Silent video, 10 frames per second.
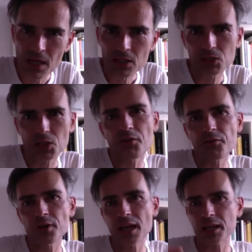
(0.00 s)
So I
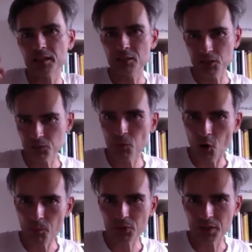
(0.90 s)
feel like there's
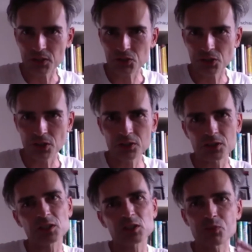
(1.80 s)
more potential,
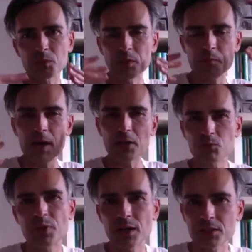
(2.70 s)
there's probably much
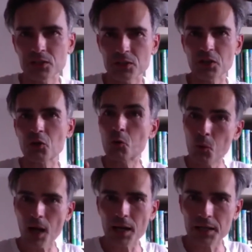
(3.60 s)
better
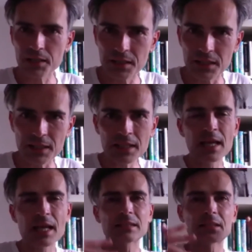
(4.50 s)
quality,
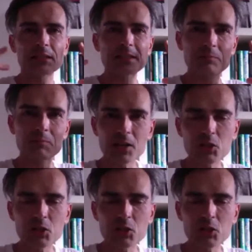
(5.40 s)
there's much